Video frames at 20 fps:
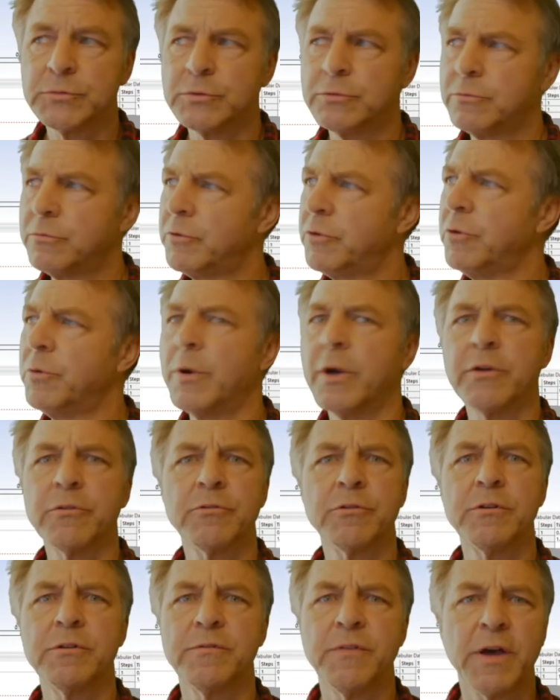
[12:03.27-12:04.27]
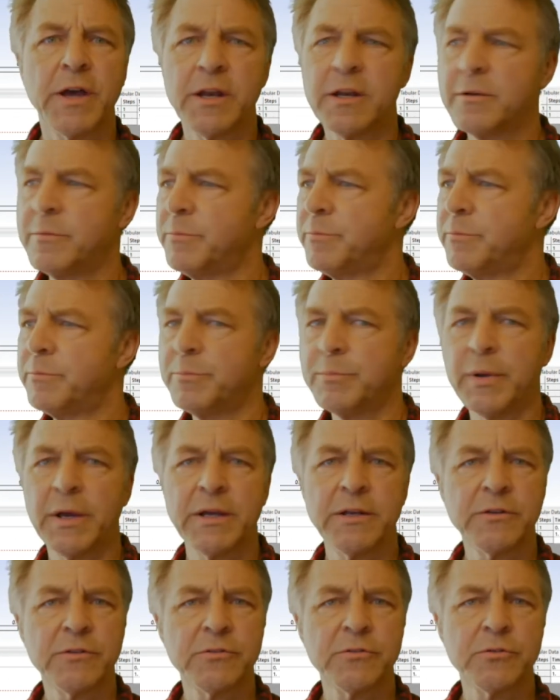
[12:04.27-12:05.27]
200 divided by
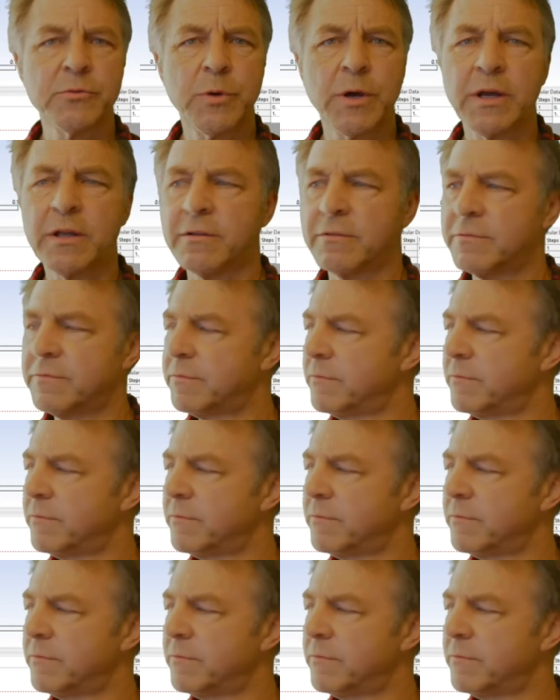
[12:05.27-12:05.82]
12.